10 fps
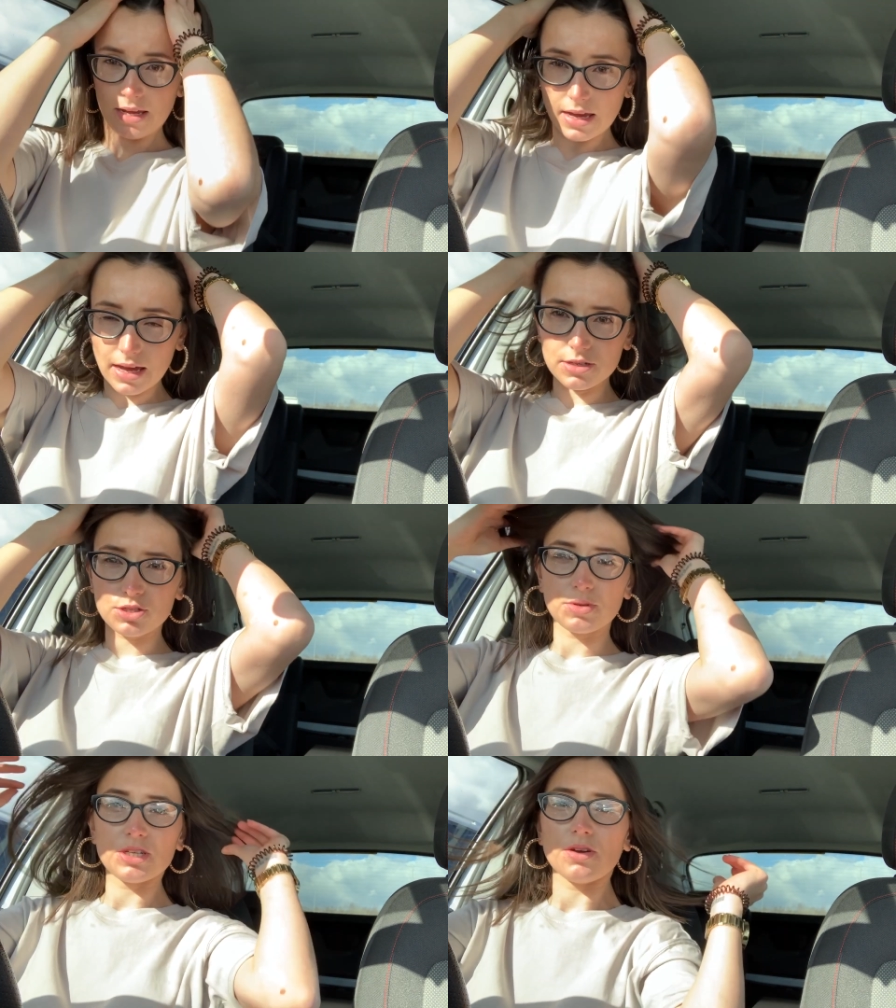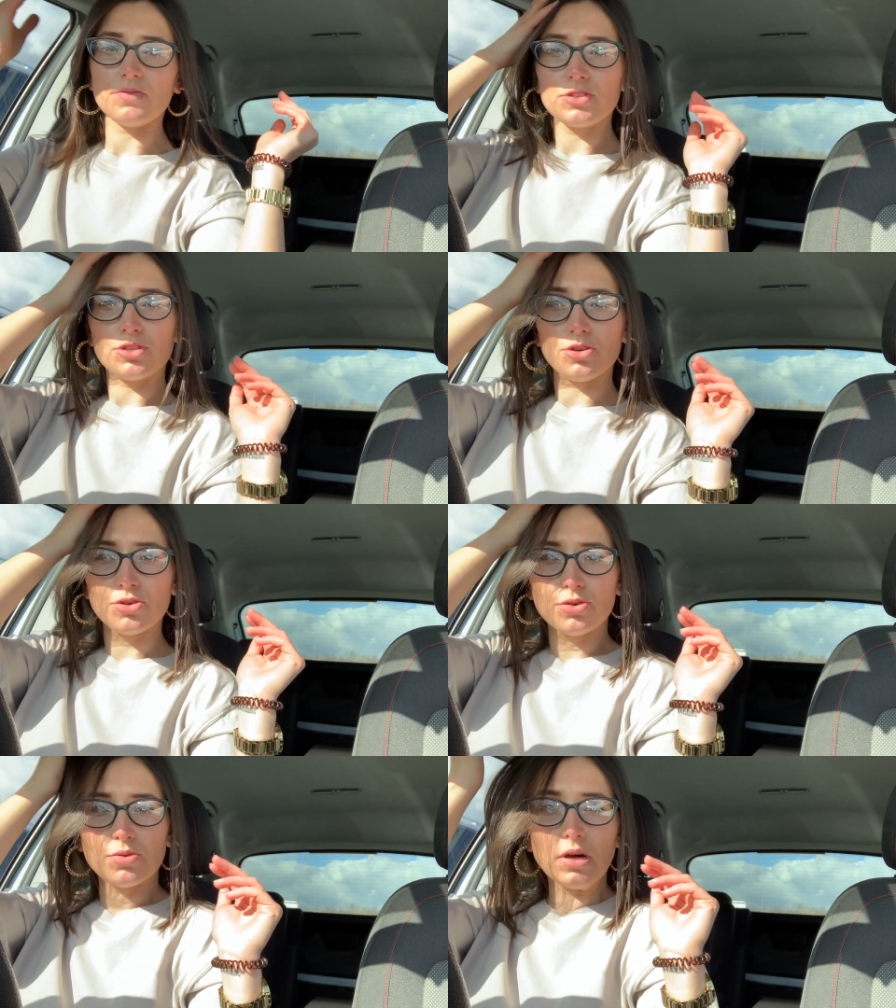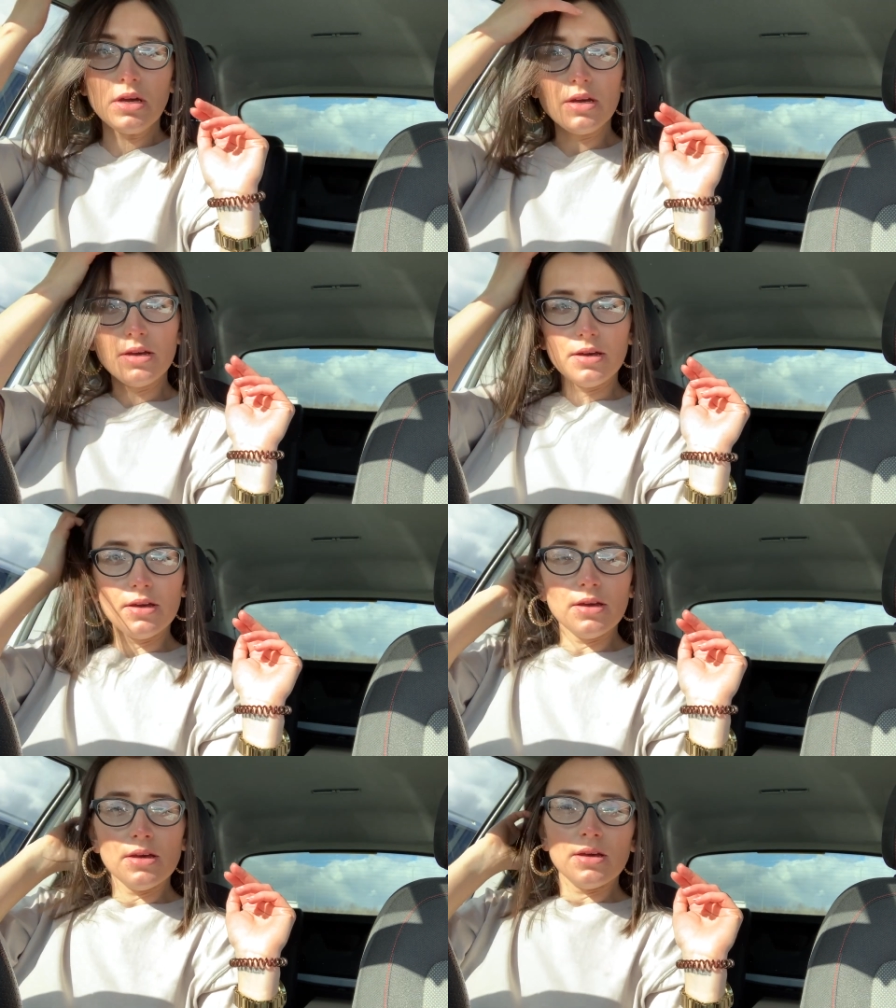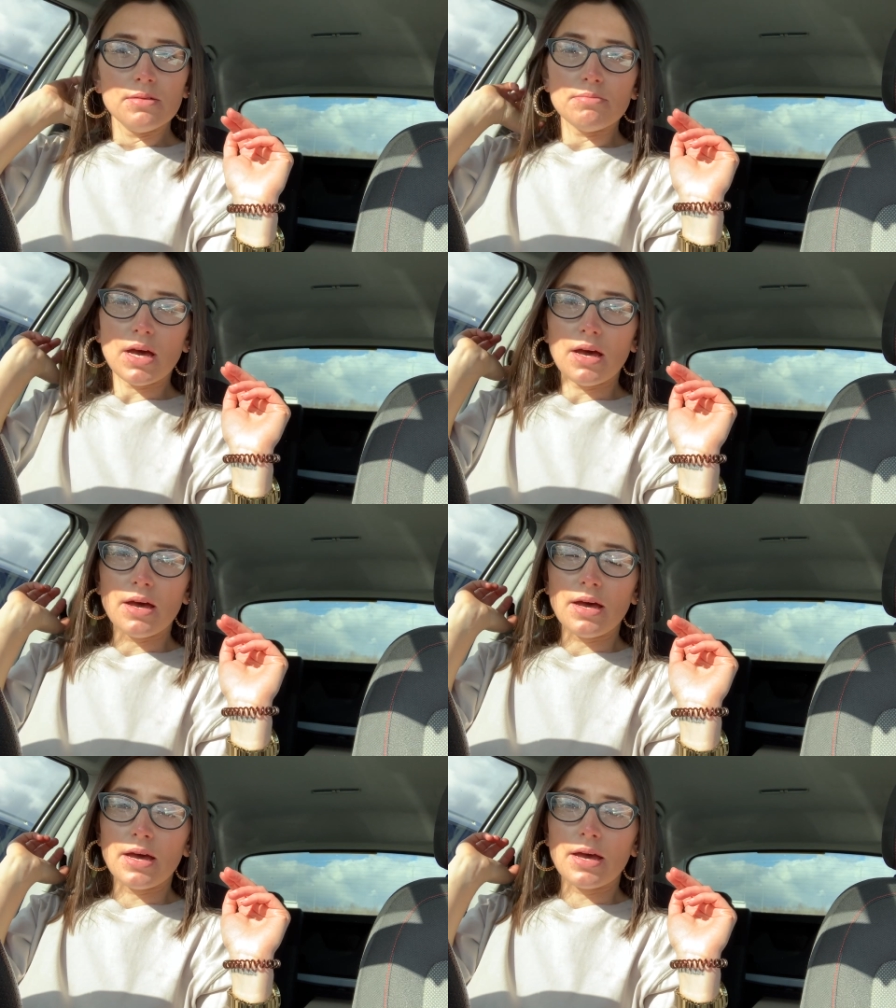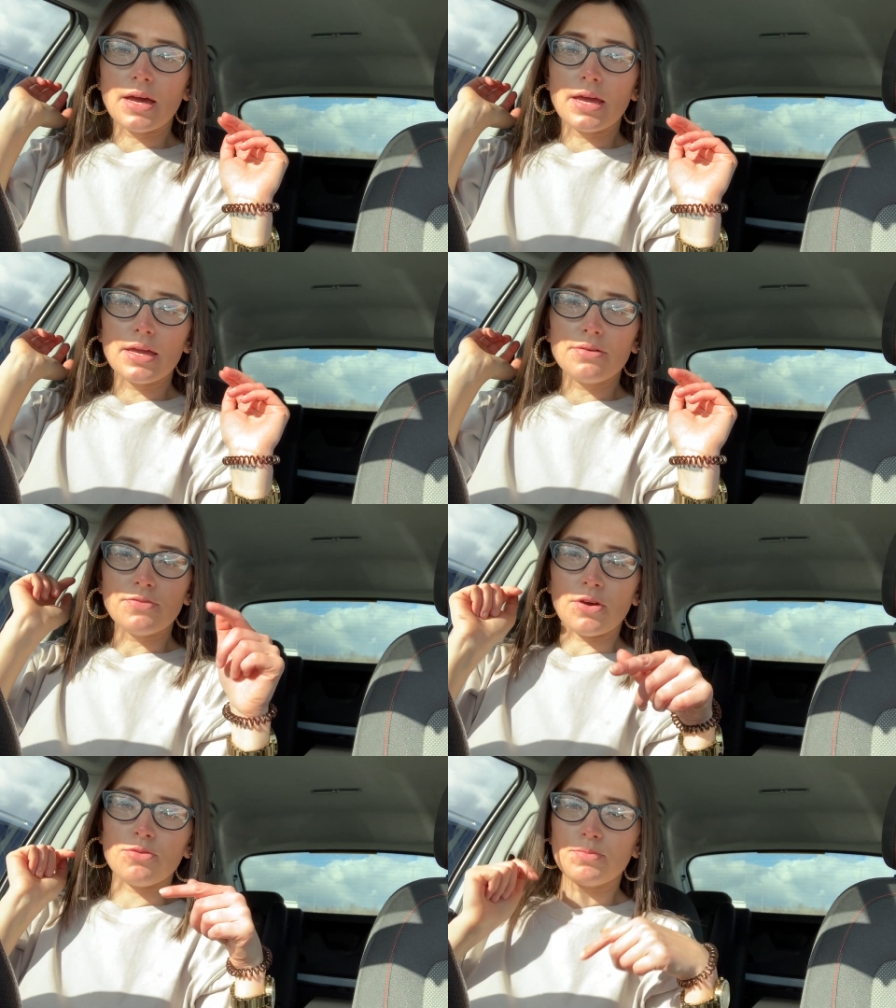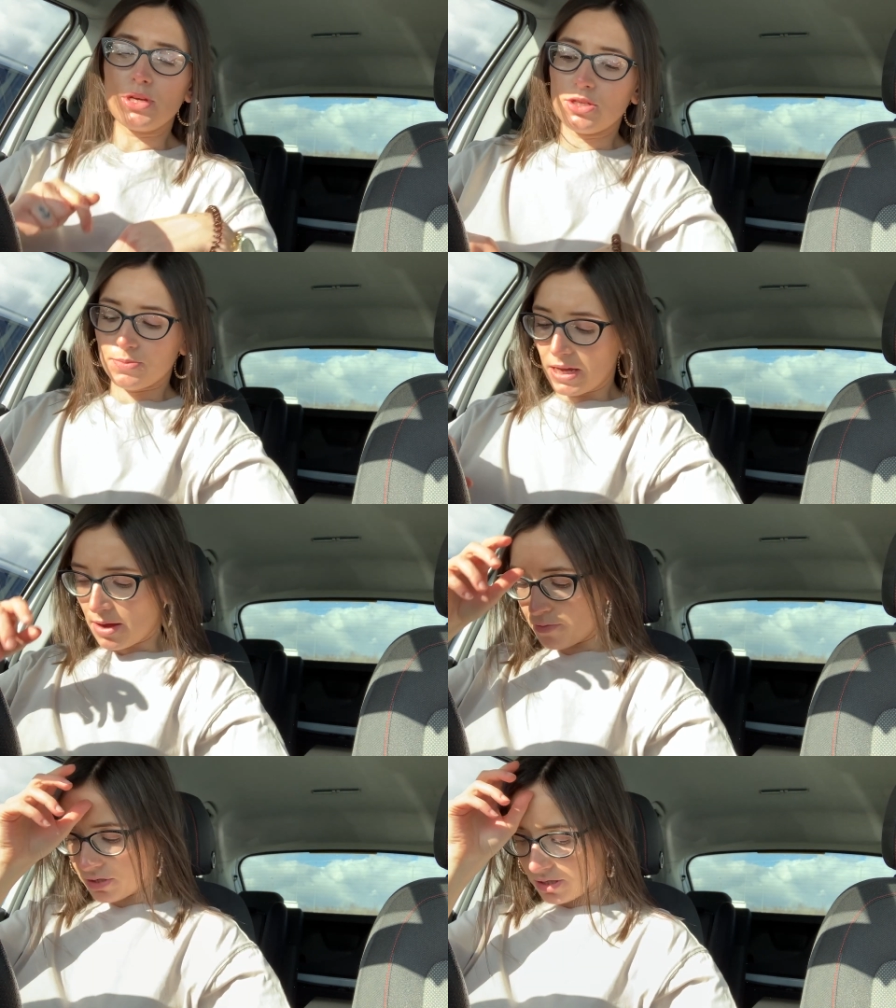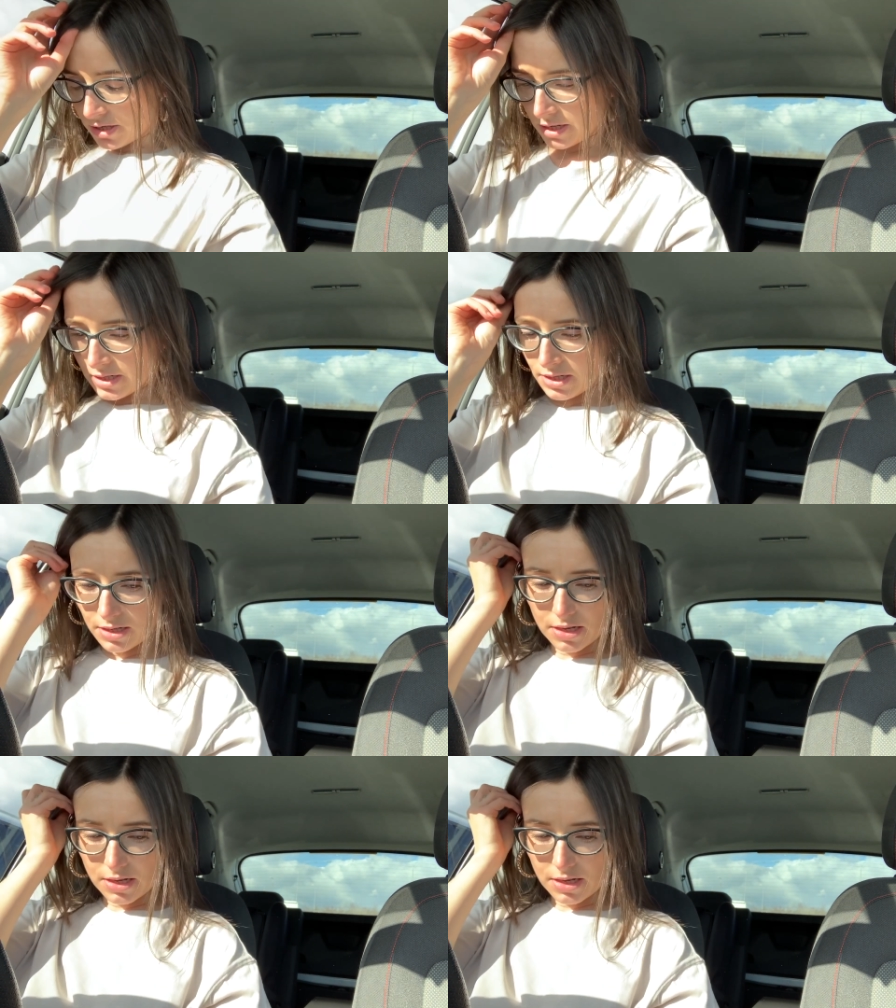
Had to switch over to my phone because my camera's died.